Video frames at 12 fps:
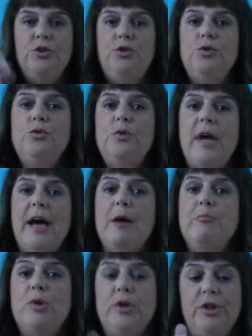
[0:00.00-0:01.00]
Do
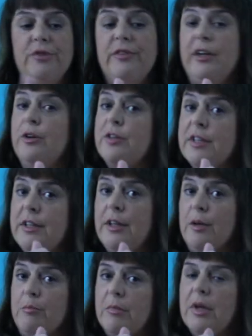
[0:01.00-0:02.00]
not put your fingers in
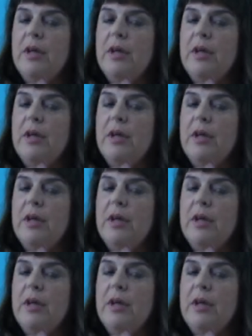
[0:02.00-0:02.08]
them.